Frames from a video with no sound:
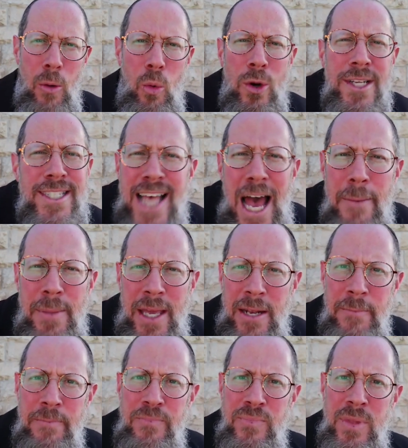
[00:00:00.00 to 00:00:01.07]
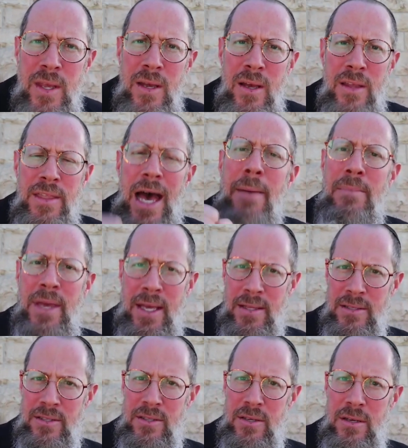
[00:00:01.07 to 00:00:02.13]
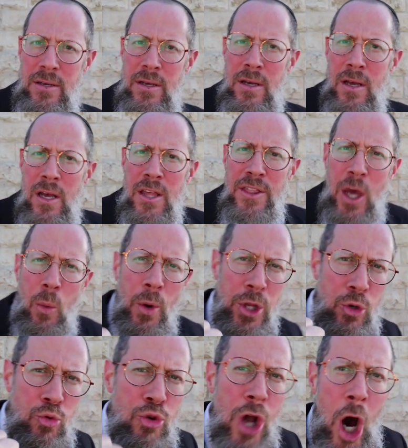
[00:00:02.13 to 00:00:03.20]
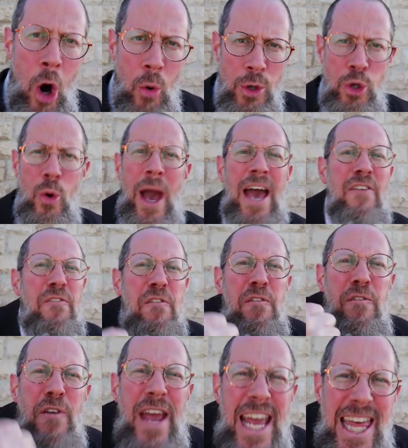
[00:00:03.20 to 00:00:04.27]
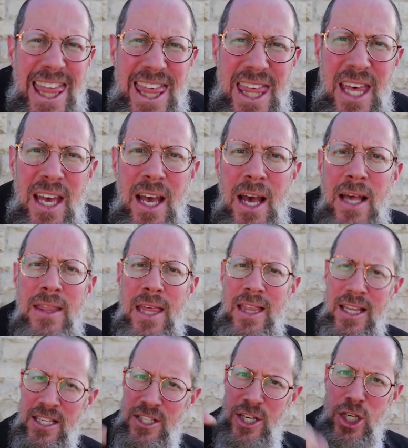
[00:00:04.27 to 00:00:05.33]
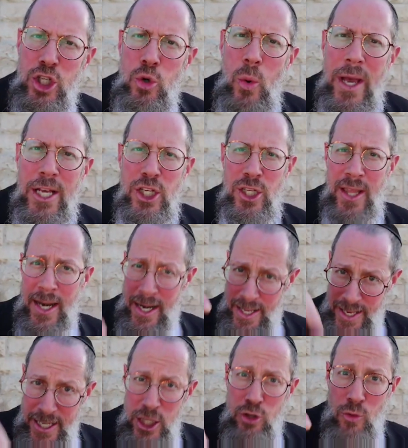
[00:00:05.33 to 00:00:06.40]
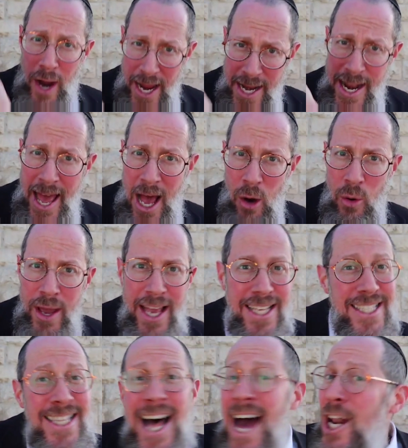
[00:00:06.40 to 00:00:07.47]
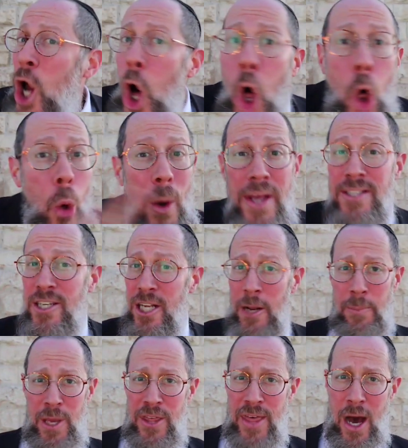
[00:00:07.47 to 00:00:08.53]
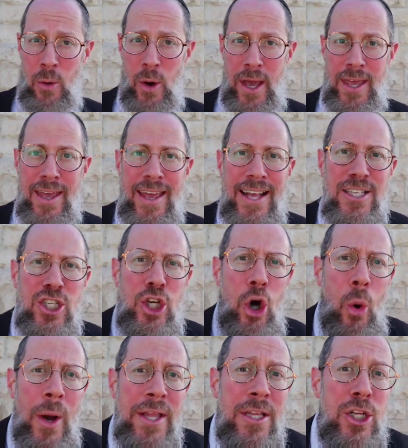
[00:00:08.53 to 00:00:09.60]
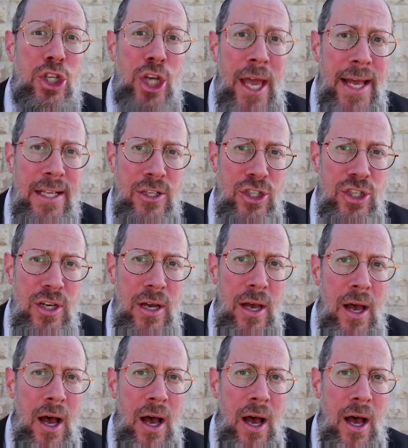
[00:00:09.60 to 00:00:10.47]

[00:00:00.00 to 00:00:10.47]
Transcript: What does that mean? That means that when you know, you have faith that the situation that it is right now is not always going to be that way. It's going to change.